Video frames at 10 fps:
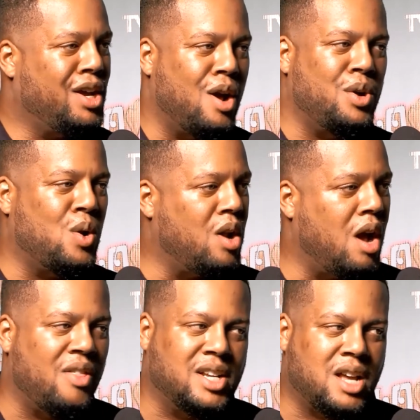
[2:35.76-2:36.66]
doing
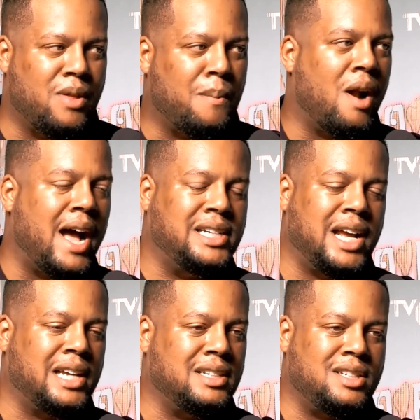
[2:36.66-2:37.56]
all these other
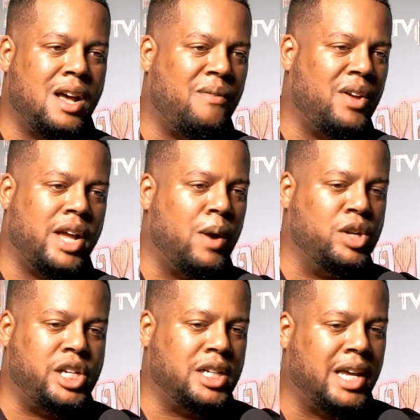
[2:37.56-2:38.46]
projects and stuff, it
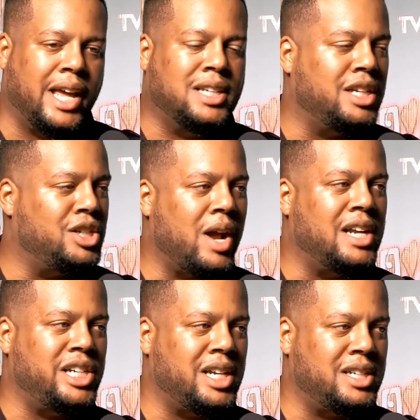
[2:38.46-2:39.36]
was just an easy
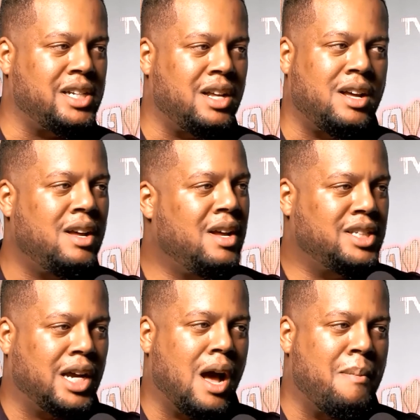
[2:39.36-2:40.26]
transition
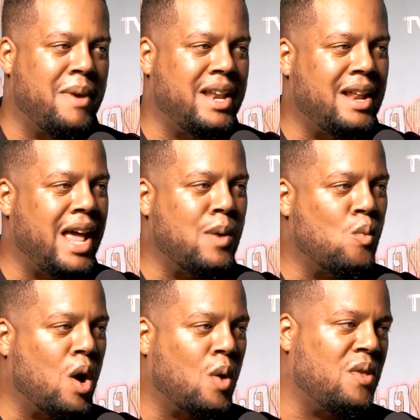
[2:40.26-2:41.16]
to come in
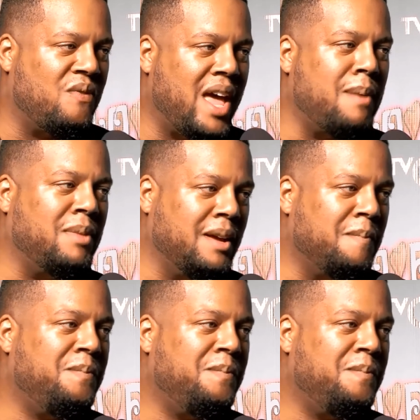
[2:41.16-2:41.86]
and work with family.